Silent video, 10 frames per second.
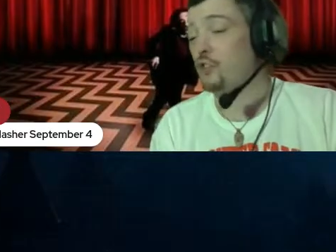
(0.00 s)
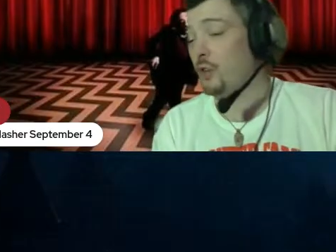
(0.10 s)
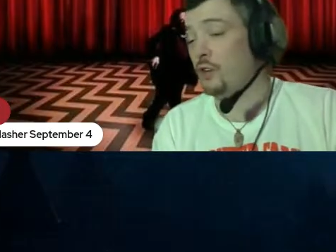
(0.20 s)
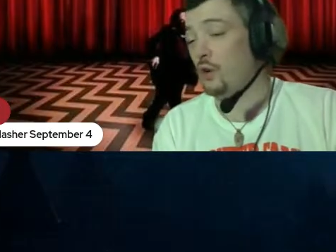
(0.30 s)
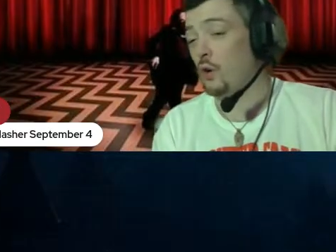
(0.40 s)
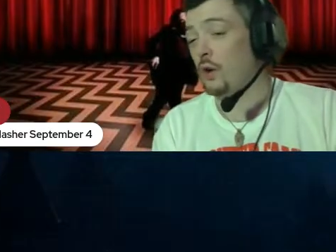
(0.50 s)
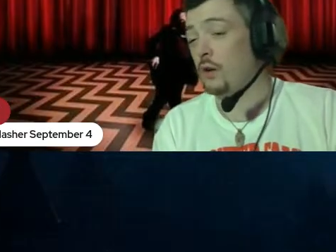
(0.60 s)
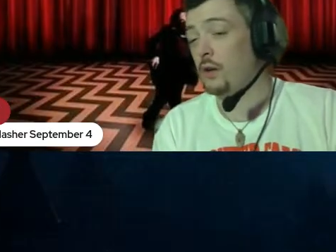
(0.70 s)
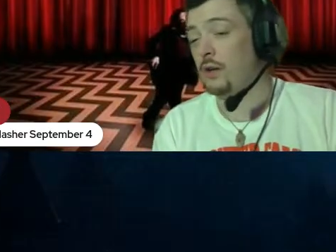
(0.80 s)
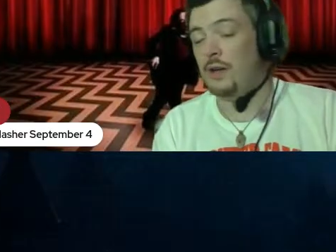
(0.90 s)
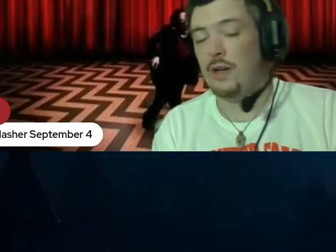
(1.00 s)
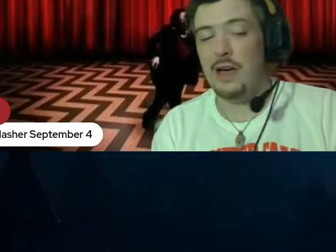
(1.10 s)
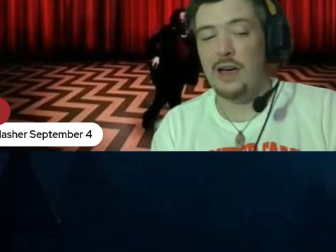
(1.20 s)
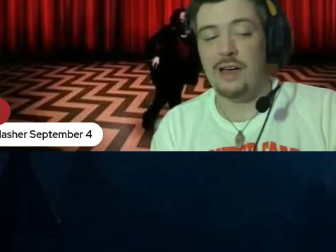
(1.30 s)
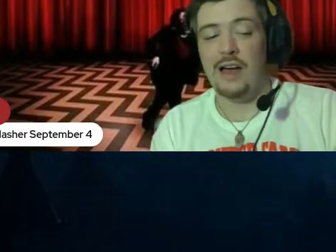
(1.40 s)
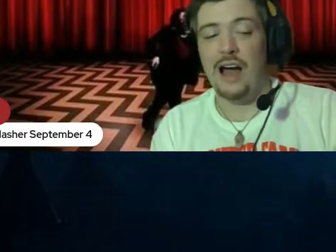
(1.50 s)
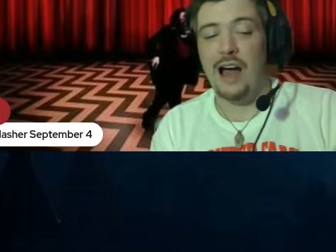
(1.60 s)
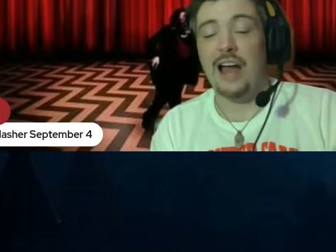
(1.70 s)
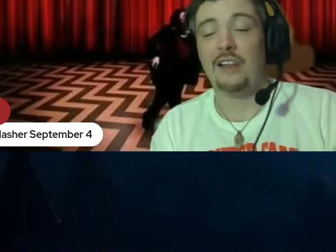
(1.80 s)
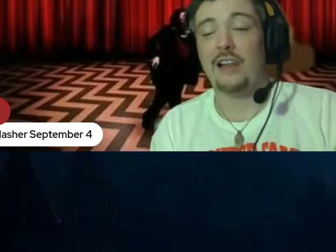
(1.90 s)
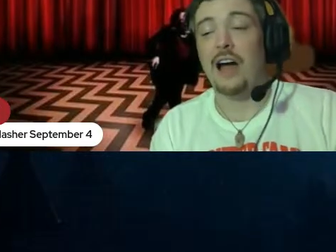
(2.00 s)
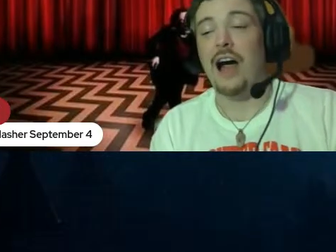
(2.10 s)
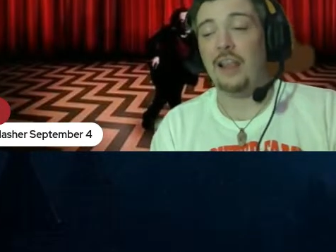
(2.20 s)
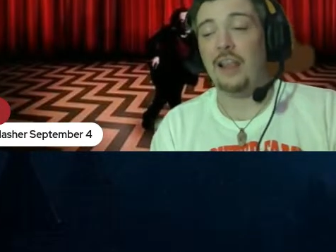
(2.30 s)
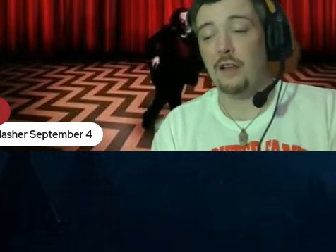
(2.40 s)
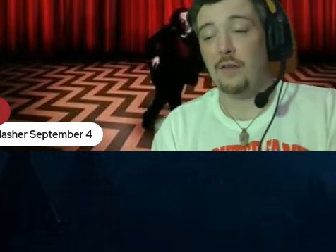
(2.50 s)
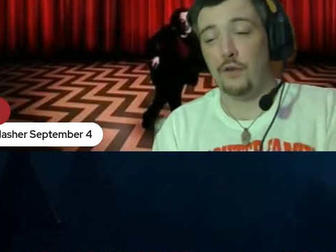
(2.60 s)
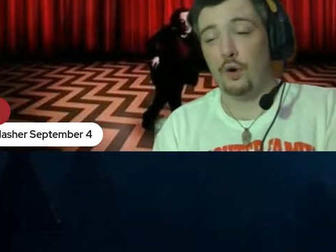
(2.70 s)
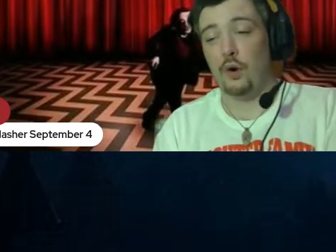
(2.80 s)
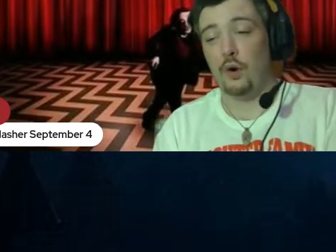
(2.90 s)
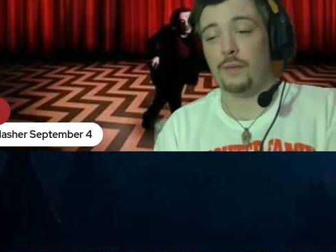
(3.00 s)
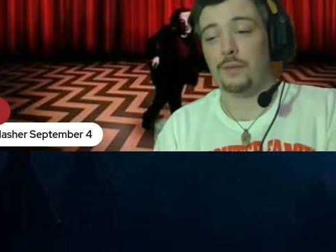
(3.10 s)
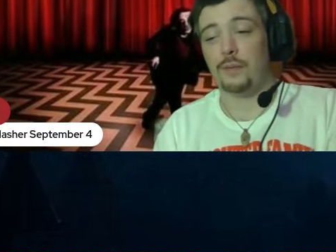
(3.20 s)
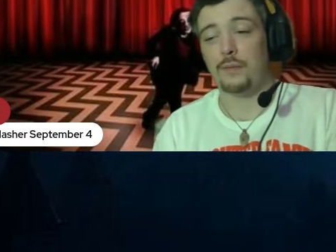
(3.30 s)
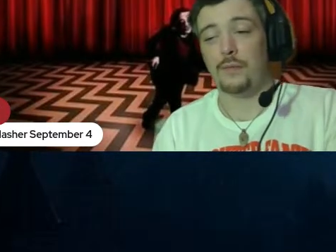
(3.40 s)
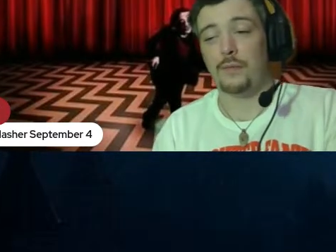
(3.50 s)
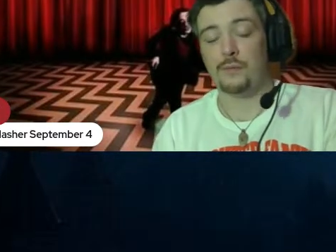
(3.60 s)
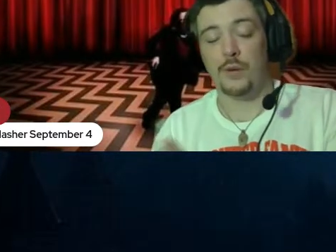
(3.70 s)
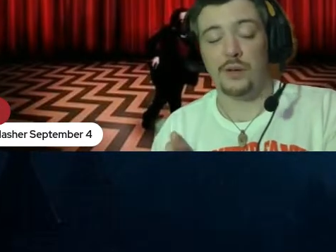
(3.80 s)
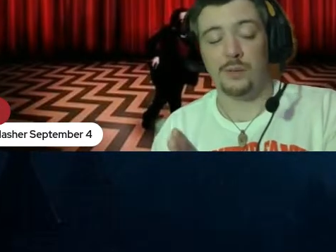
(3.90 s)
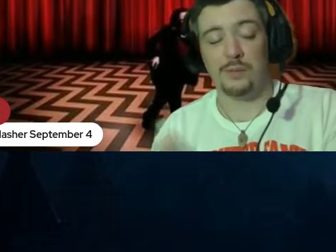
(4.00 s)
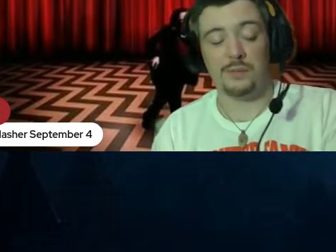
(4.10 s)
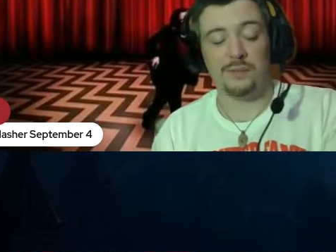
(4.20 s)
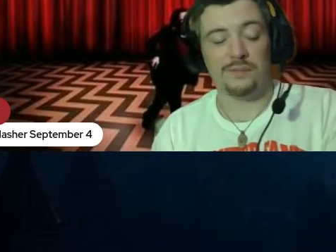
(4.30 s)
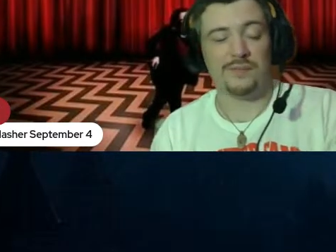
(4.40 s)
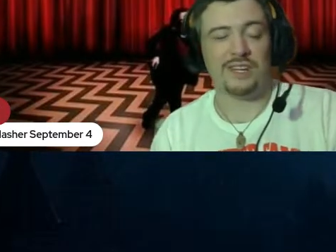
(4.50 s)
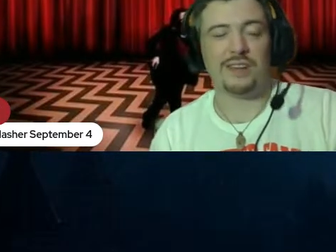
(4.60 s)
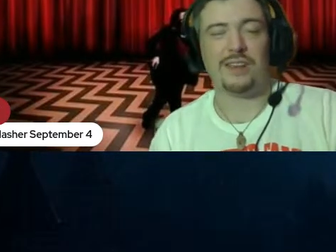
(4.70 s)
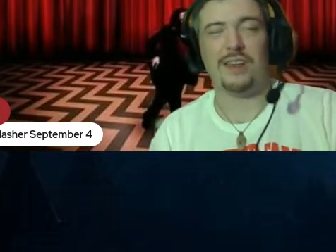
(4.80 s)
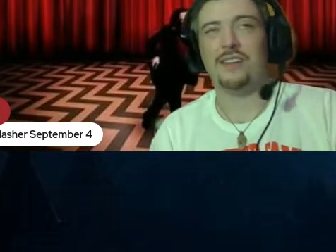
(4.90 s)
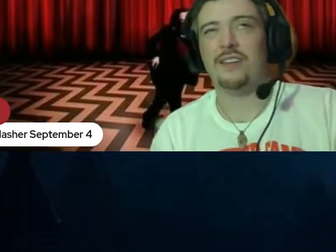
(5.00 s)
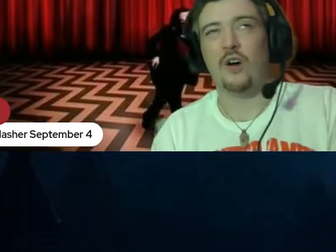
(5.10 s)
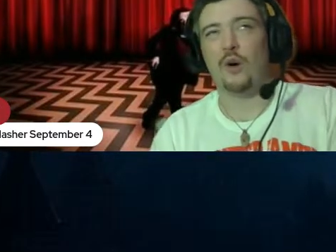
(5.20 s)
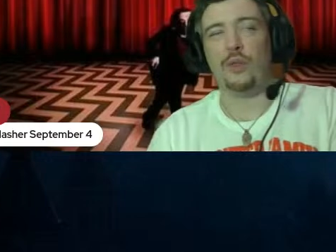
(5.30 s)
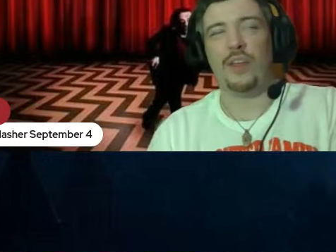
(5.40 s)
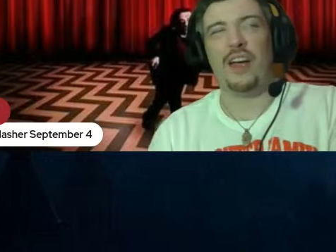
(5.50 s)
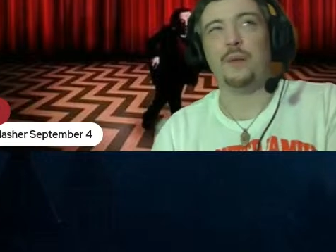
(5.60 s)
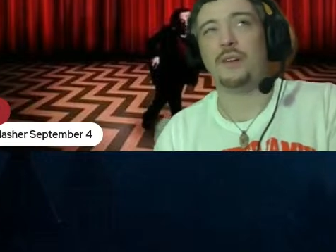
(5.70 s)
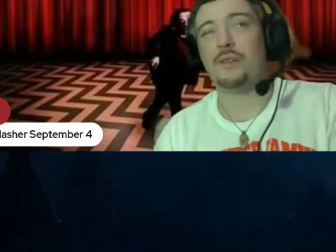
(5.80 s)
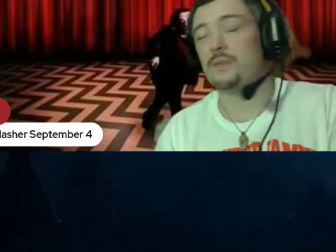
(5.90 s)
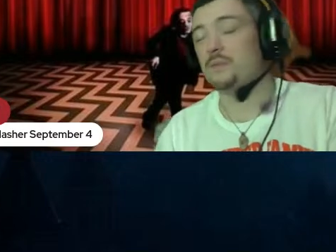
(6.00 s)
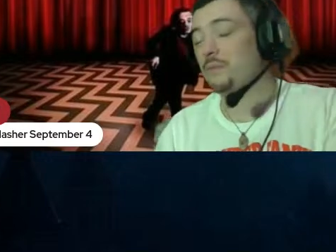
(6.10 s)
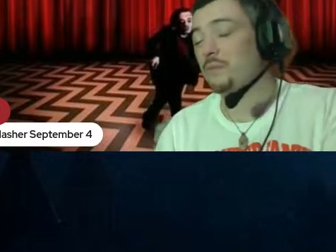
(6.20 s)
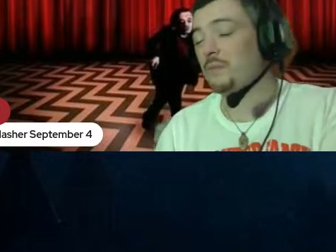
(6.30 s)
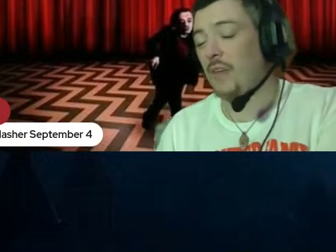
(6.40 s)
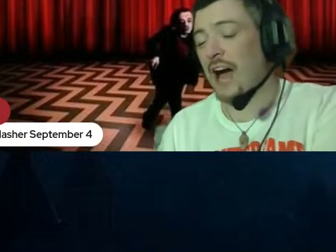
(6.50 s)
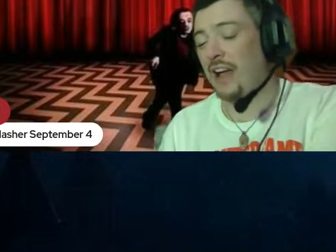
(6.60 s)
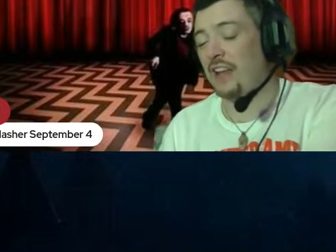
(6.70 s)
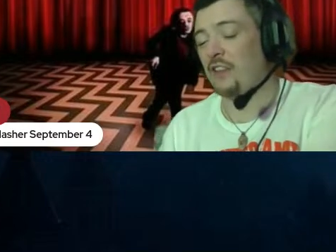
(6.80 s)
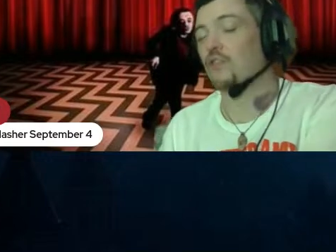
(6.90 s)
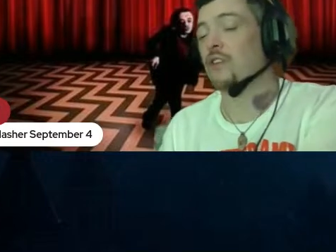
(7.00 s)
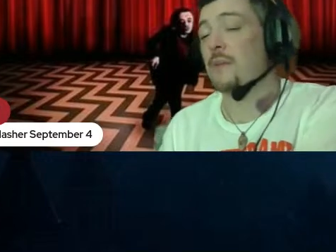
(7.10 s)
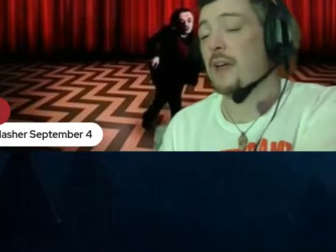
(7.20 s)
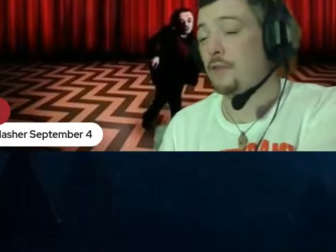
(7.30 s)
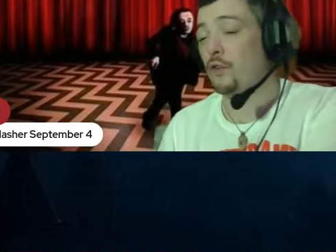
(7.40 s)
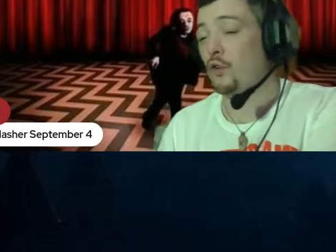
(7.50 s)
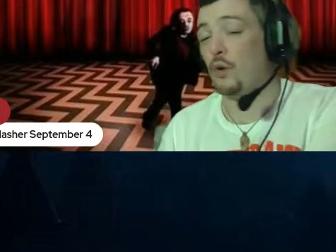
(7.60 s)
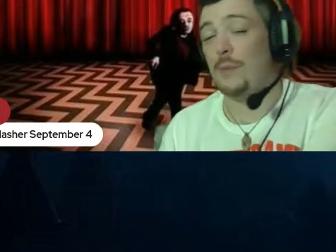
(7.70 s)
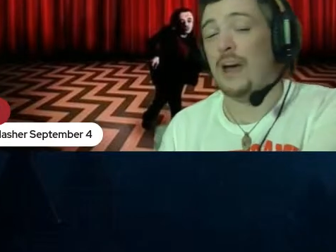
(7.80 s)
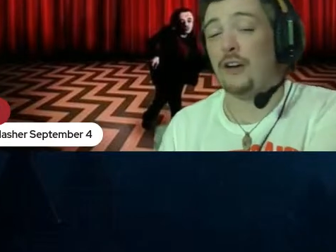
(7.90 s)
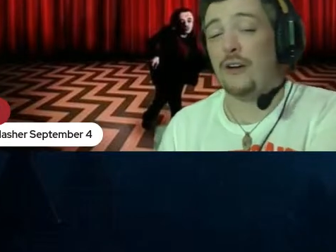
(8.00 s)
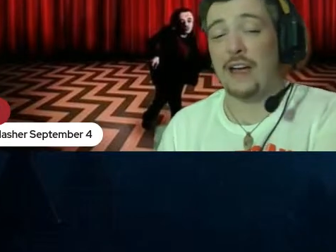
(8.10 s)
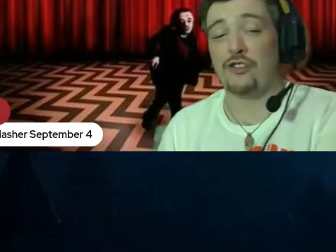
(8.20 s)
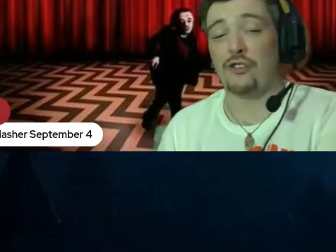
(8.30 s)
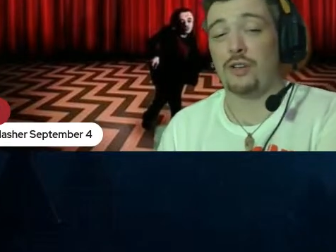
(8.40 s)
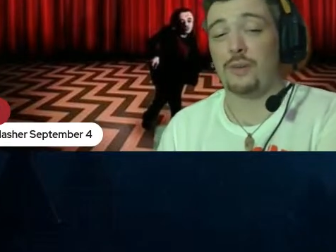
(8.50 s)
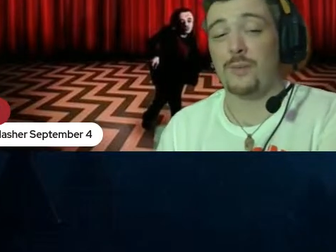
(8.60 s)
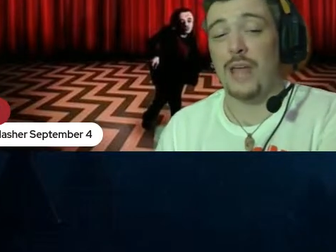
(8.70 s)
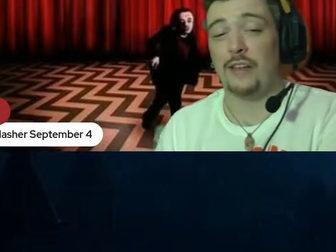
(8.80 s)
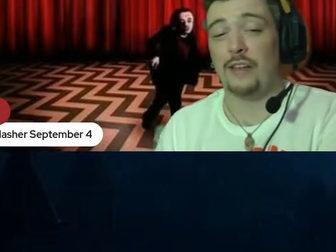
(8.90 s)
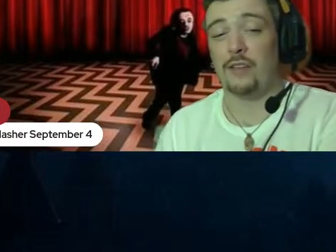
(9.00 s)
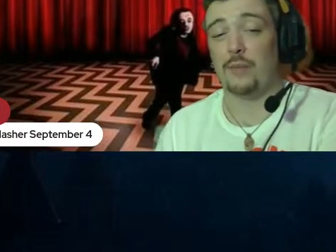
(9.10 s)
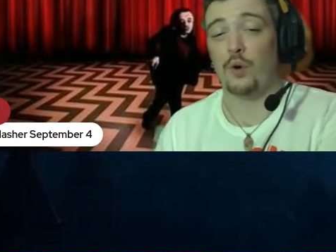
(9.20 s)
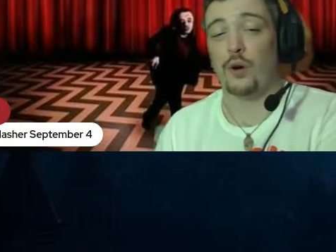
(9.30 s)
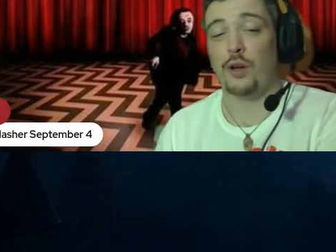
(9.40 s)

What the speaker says: Dawn. I love Dawn, but it's the whole thing. But I like the remake for Dawn better, actually, at this point